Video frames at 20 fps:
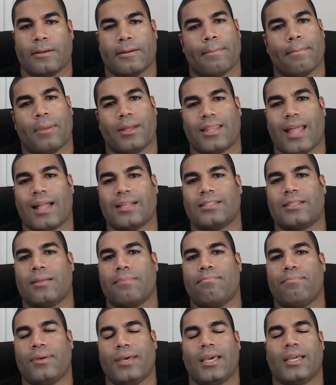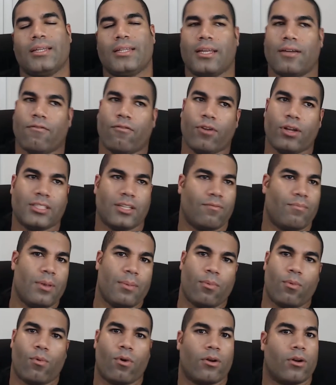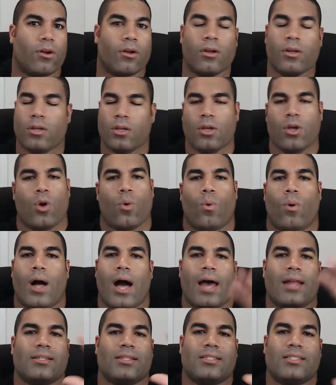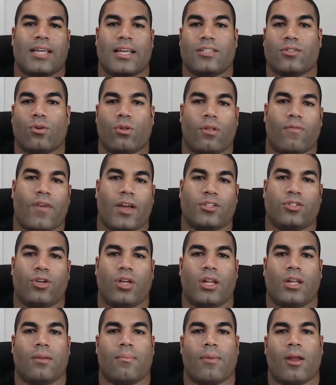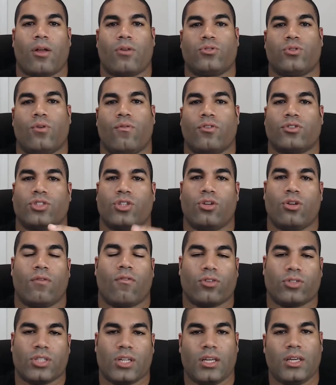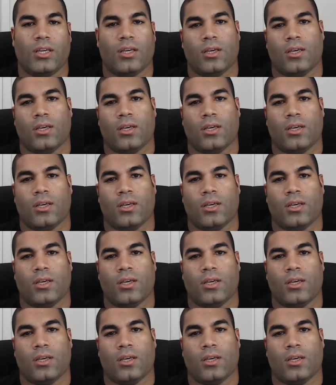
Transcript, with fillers: But that's the big difference. If people wonder, well, how does a state school affect you getting into medical school versus a university?